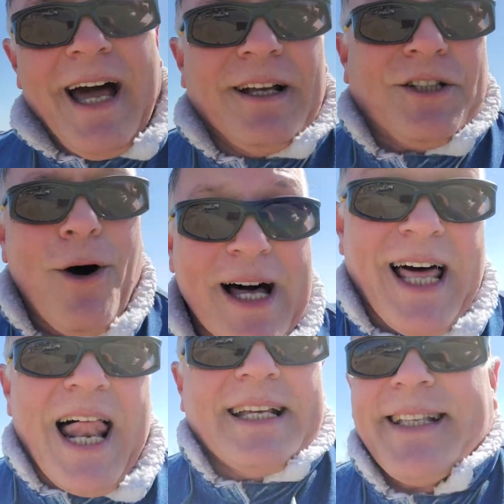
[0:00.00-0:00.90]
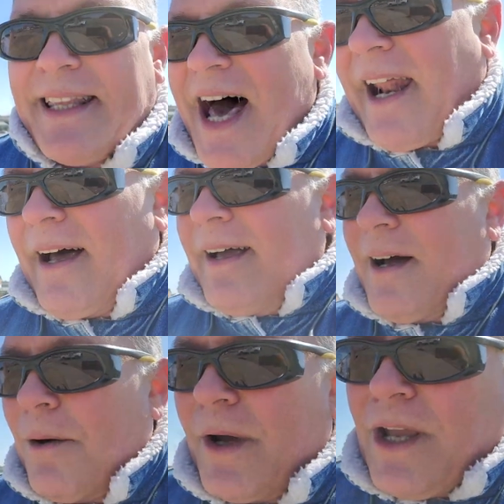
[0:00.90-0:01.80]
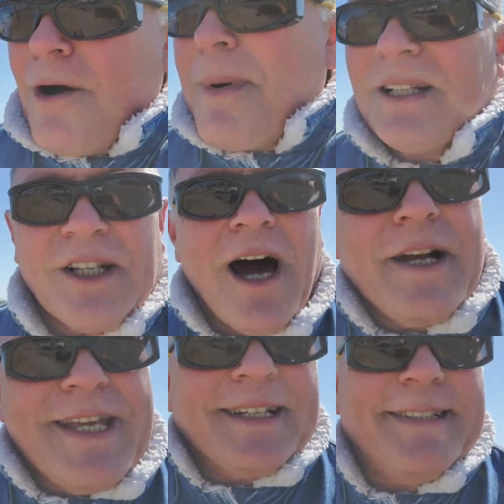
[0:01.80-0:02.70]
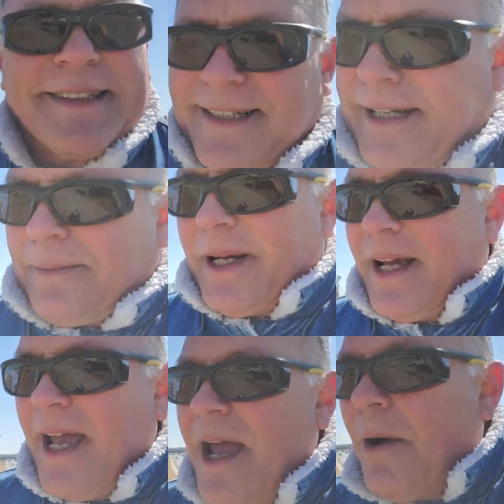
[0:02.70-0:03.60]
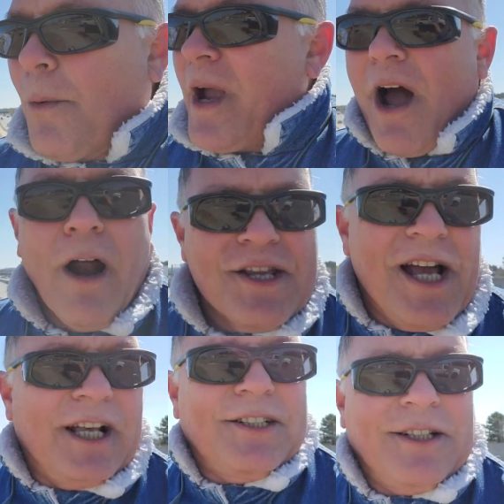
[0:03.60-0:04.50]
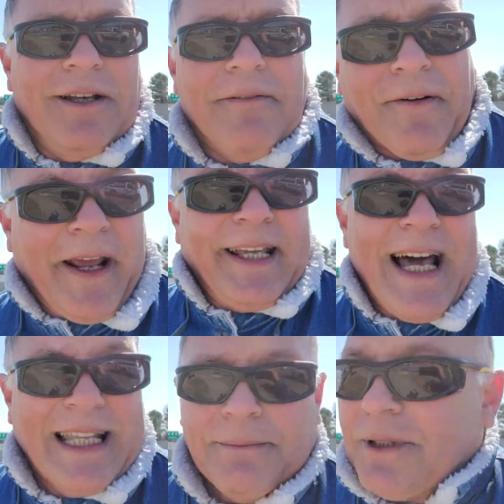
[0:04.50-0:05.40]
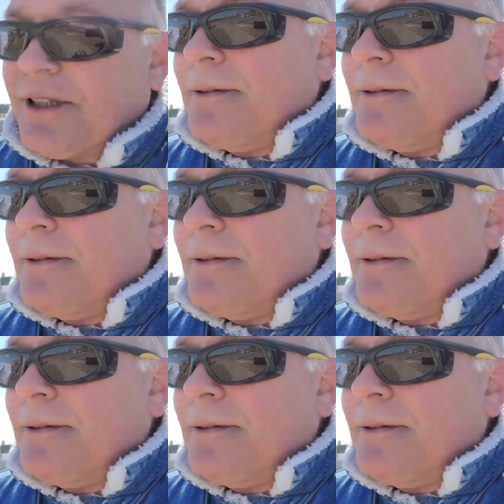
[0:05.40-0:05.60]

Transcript: So analyze that data. Humans are just the same. We are just freaking animals.